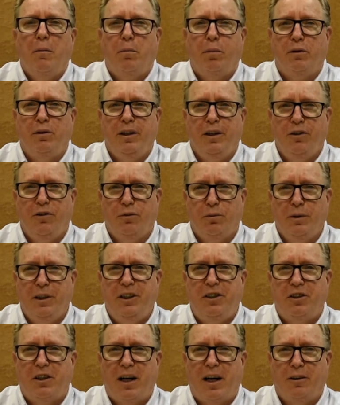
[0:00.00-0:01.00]
Please
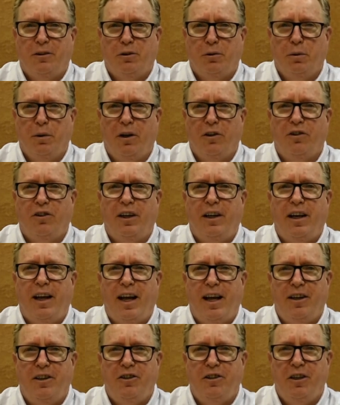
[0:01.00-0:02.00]
reach out to us at
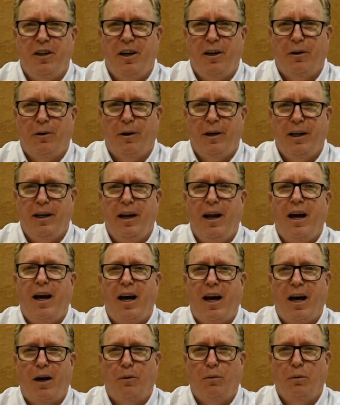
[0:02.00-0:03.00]
engineering
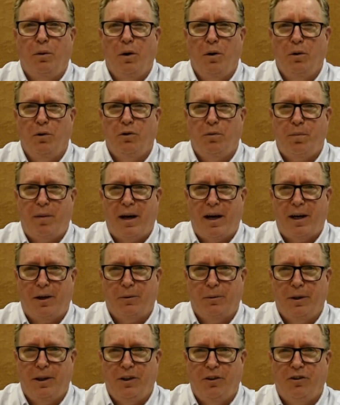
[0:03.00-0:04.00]
at
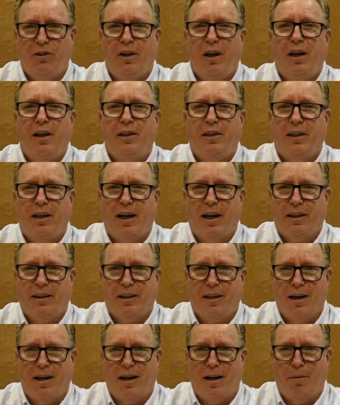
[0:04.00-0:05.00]

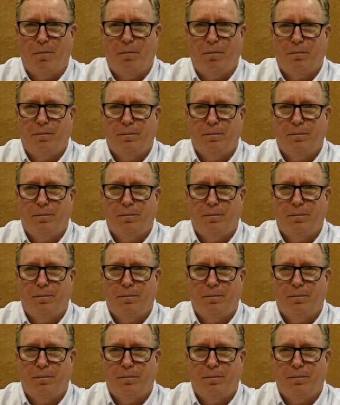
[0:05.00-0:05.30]
rosebatteries.com.